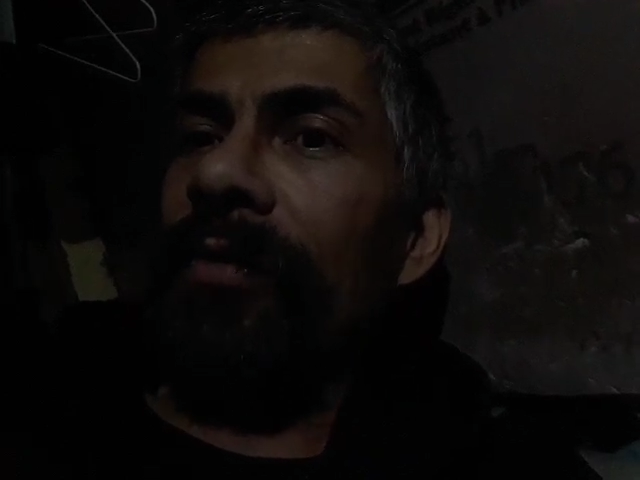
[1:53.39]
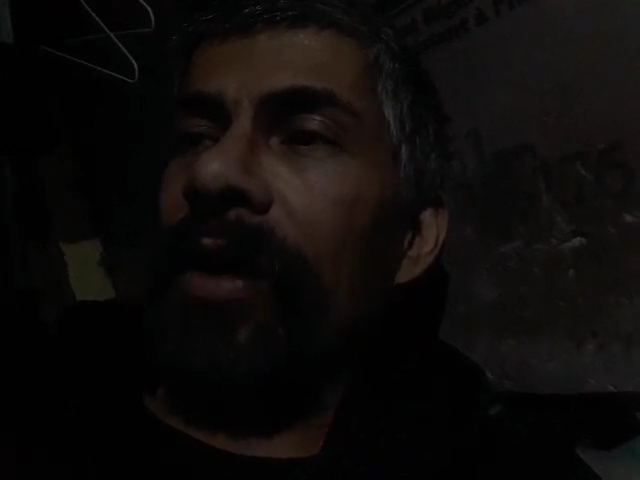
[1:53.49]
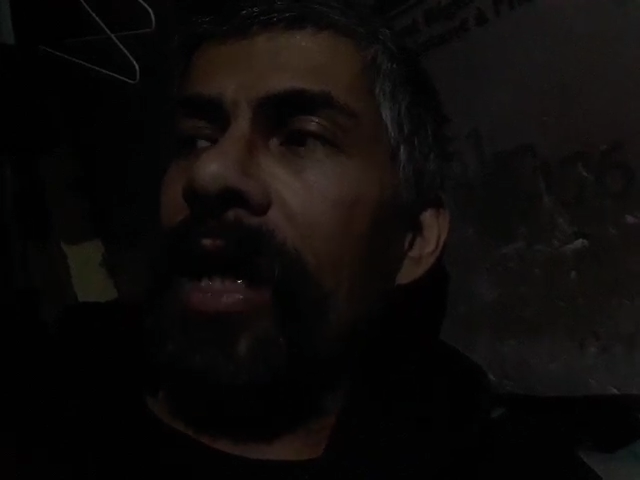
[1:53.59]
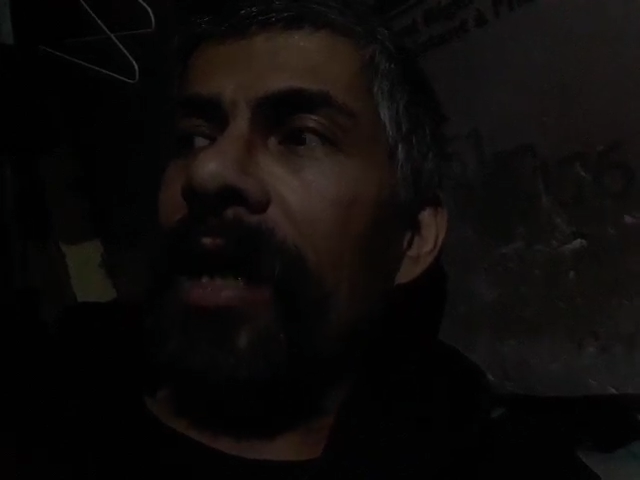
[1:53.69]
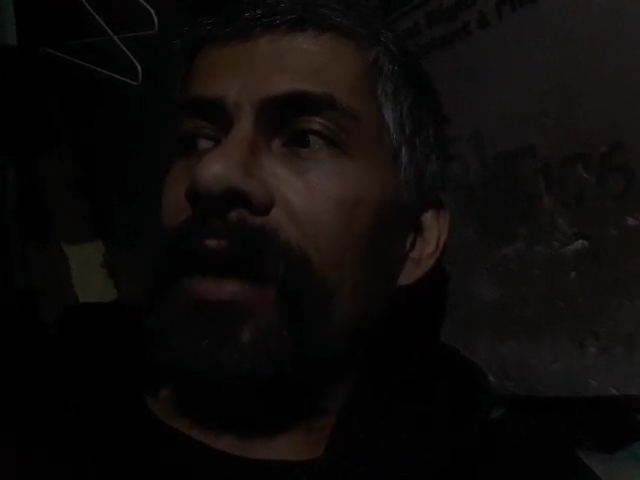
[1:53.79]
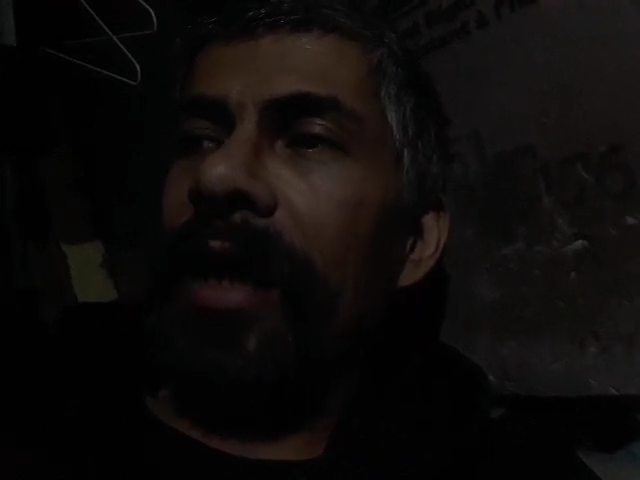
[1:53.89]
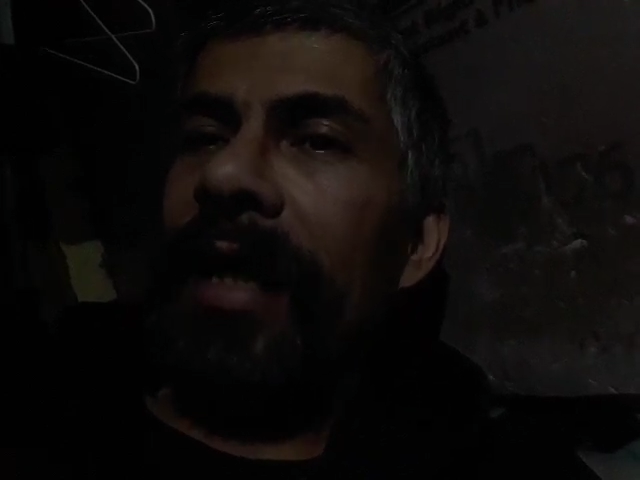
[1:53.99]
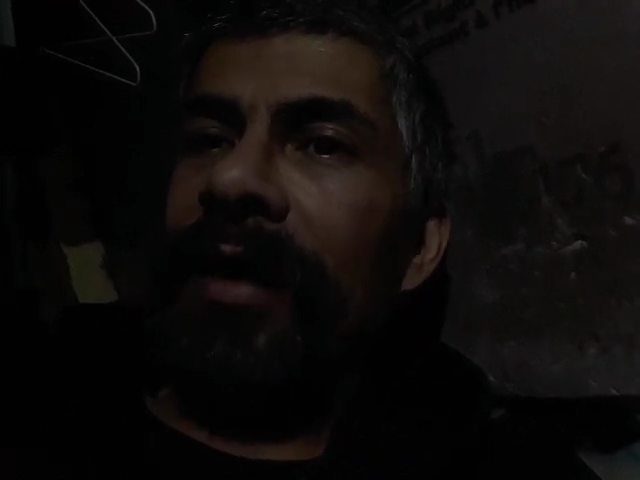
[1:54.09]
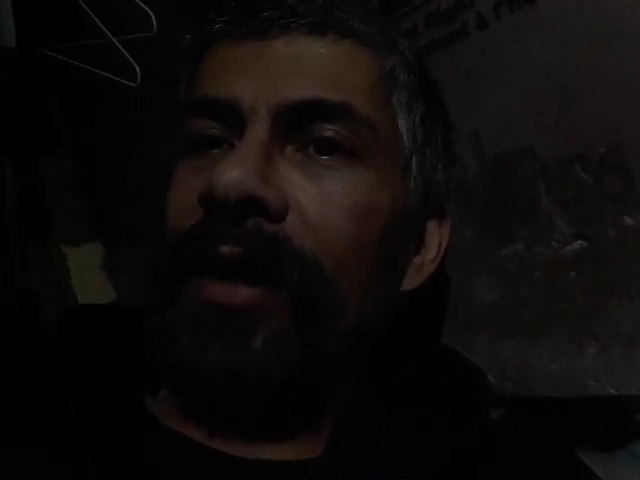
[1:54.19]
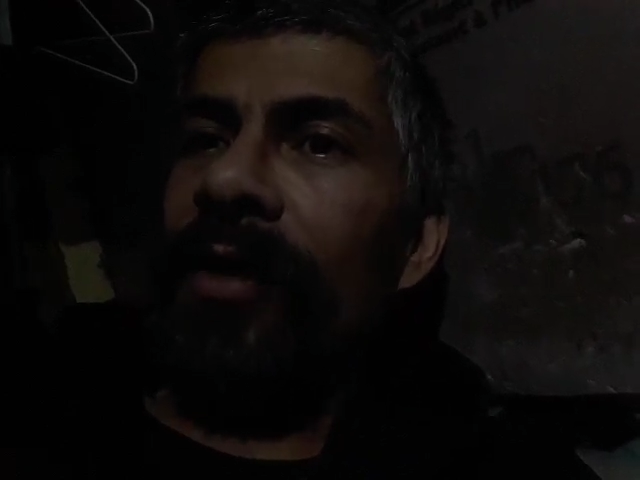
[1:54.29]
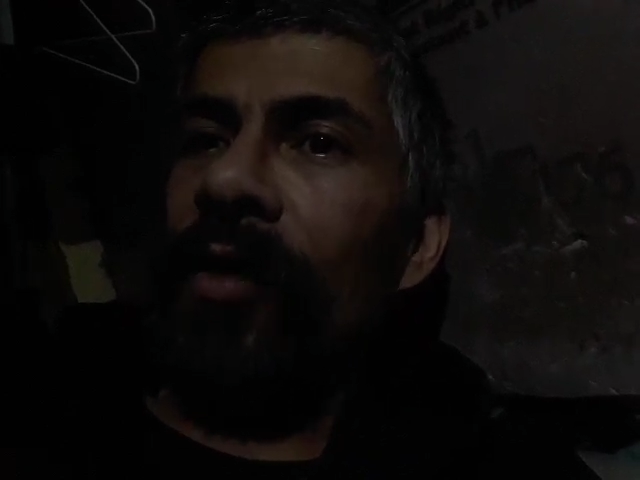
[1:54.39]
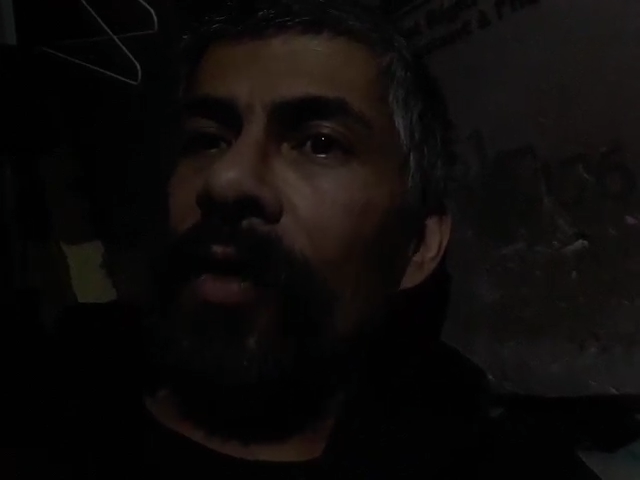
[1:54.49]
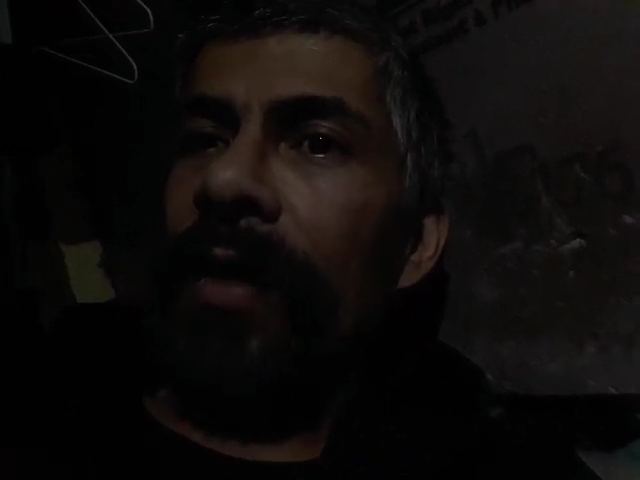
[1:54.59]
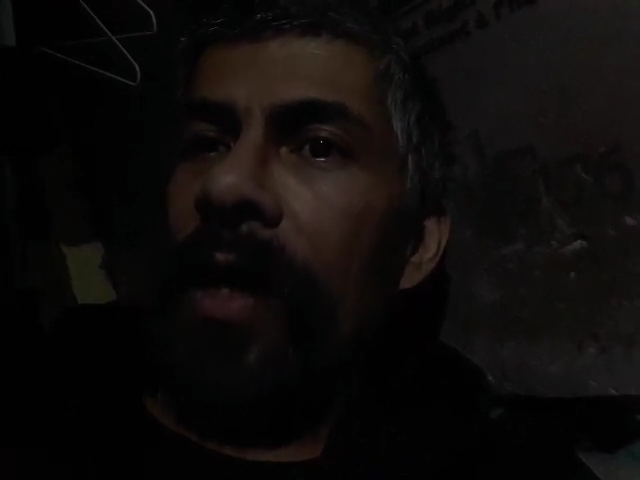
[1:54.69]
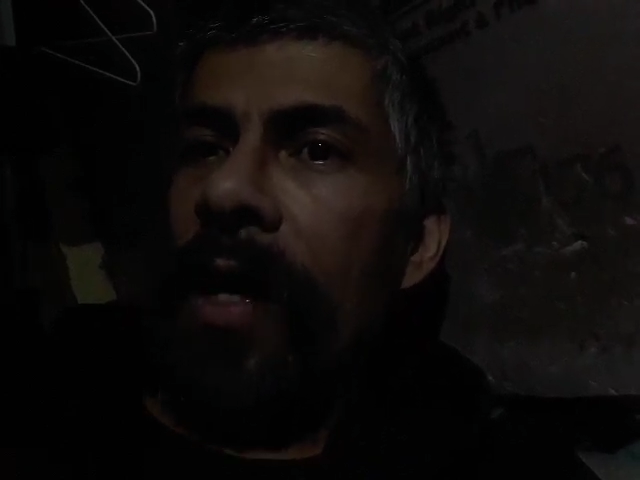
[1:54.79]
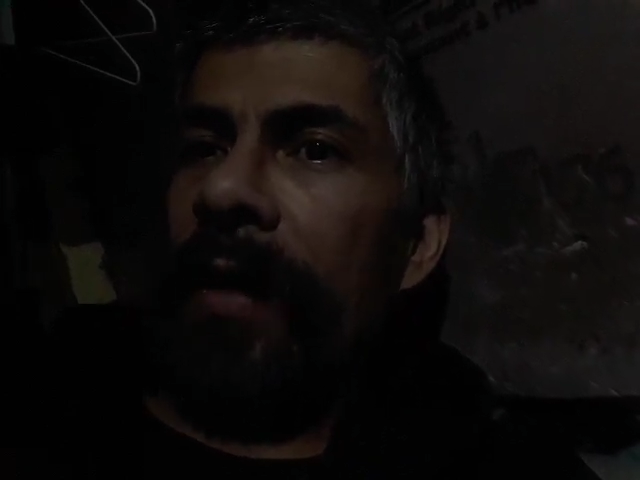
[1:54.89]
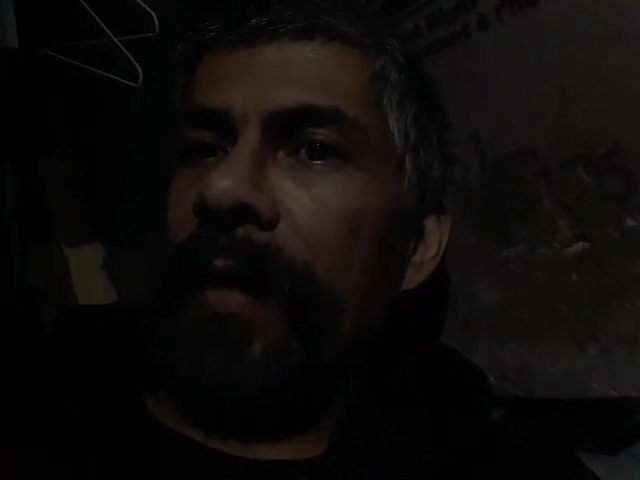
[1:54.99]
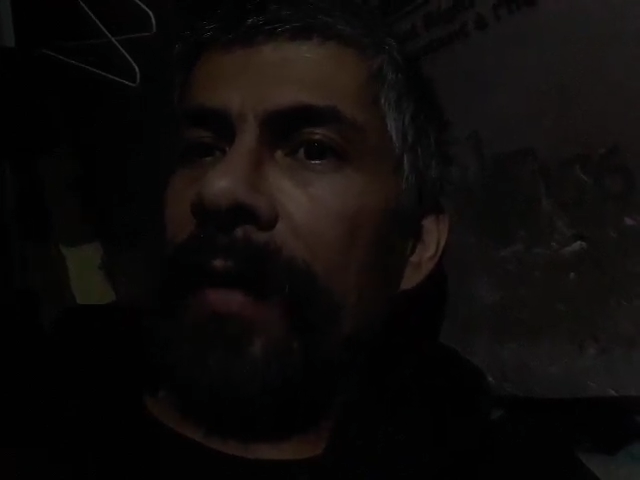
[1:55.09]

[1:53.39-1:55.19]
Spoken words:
not like to door knock.